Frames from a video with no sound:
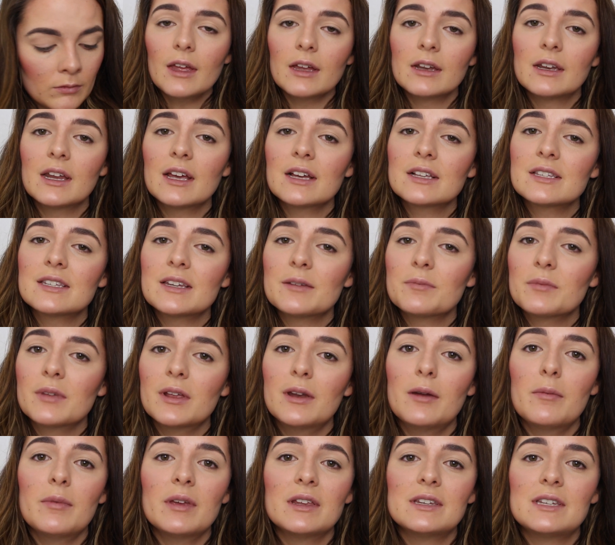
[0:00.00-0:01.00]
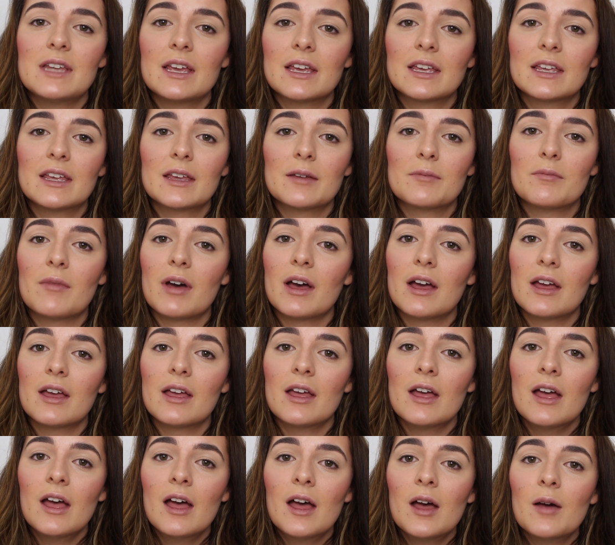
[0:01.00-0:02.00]
Next I'm going to be taking
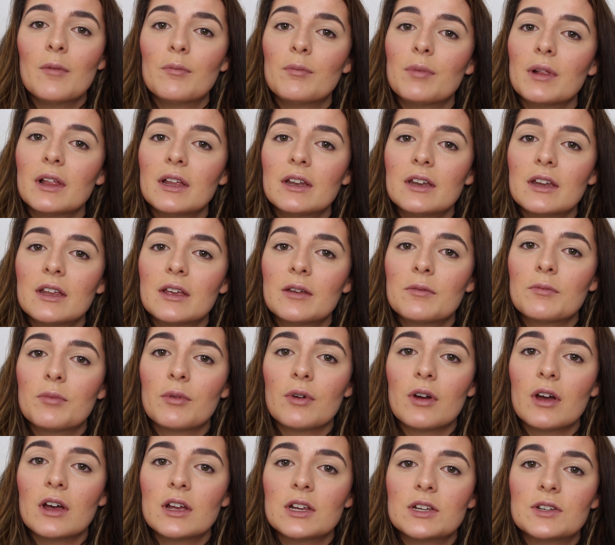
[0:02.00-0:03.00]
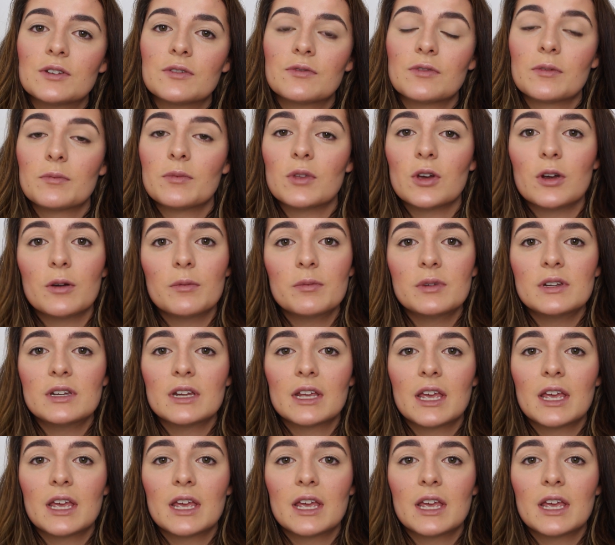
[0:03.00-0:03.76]
my blending brush from the Urban